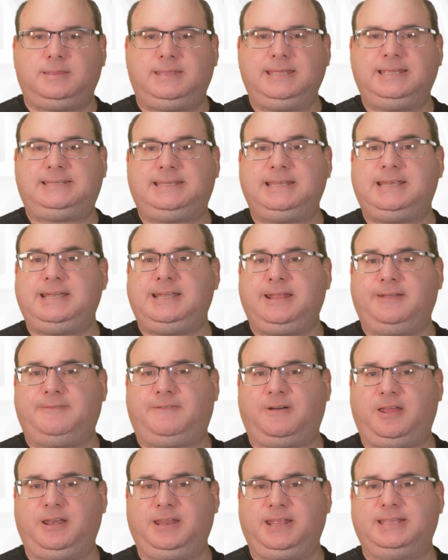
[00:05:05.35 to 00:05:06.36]
The acidity
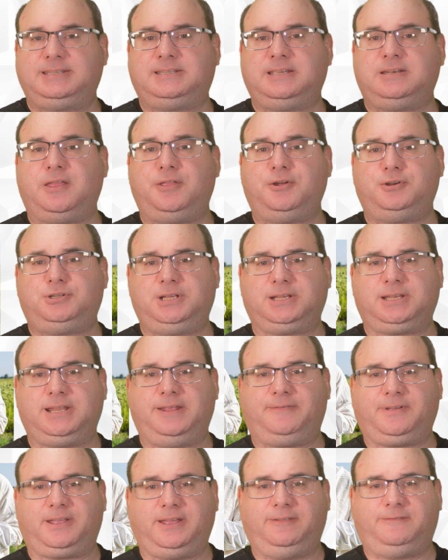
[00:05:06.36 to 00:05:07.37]
of honey is another
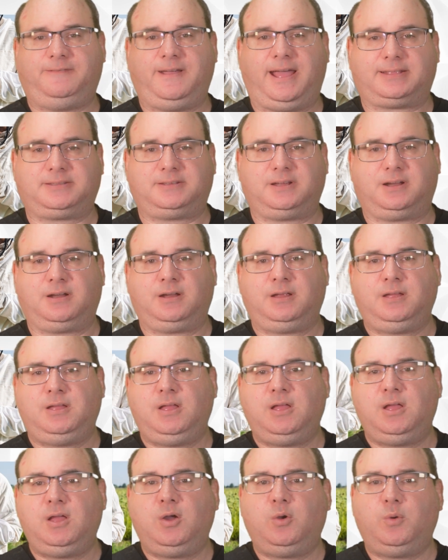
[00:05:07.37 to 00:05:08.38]
significant factor.
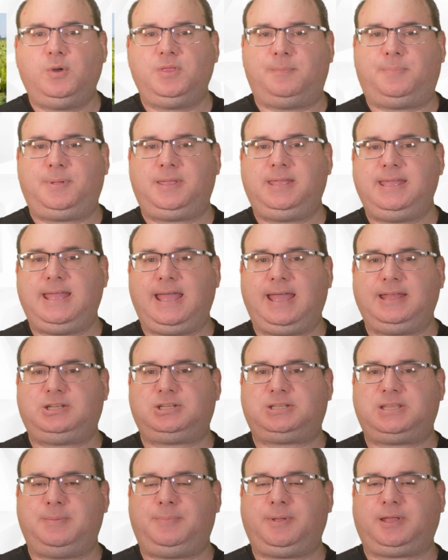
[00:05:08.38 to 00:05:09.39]
With a
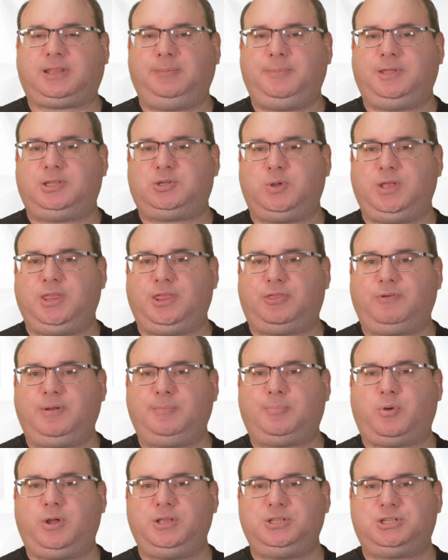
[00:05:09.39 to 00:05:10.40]
pH typically between
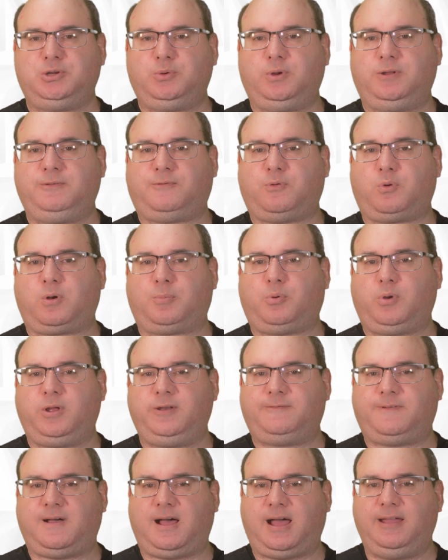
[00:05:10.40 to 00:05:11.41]
3.2 and
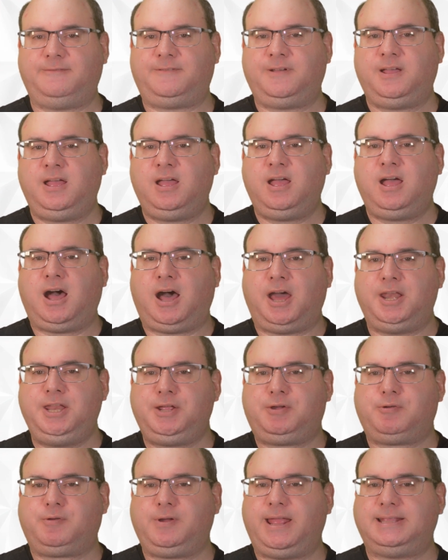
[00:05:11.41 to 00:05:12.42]
4.5,
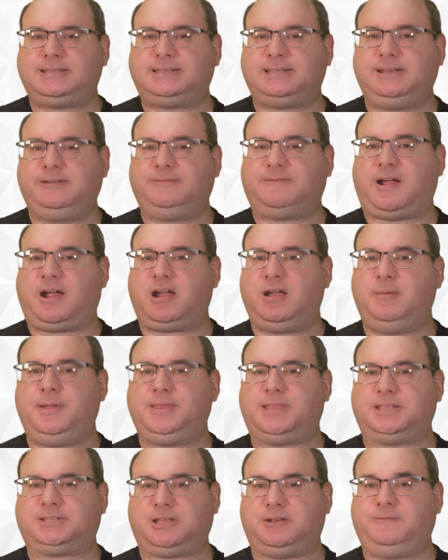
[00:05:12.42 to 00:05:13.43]
honey creates an
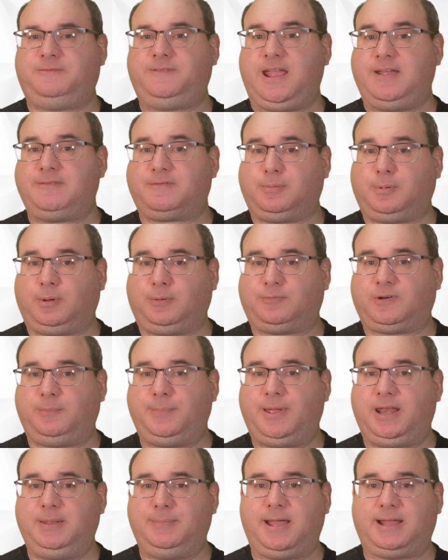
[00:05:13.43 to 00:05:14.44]
environment that's unfavorable for
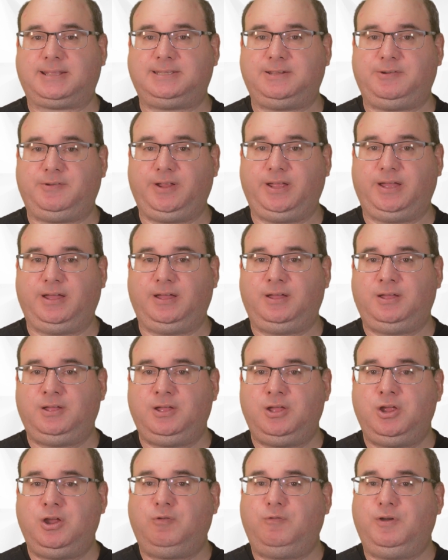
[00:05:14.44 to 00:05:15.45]
many bacteria,
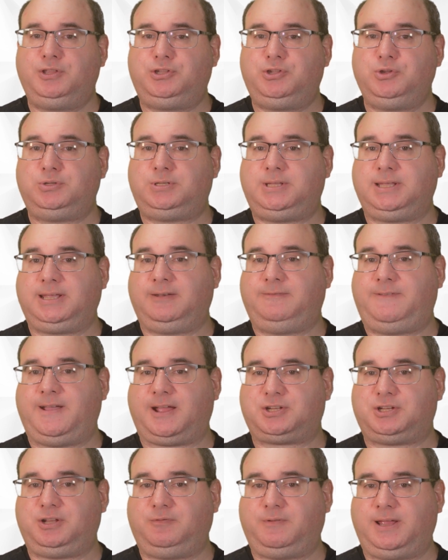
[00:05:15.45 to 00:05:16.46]
reducing
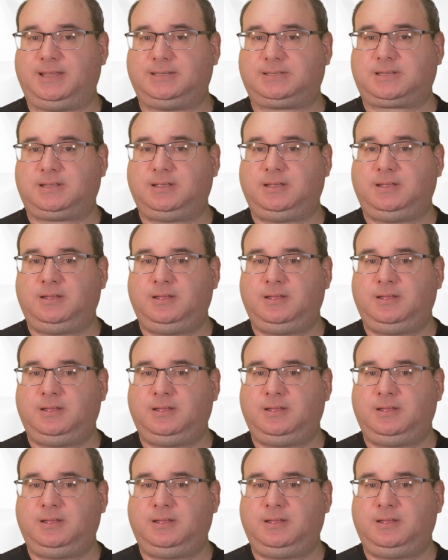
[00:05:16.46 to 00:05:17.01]
infection risk.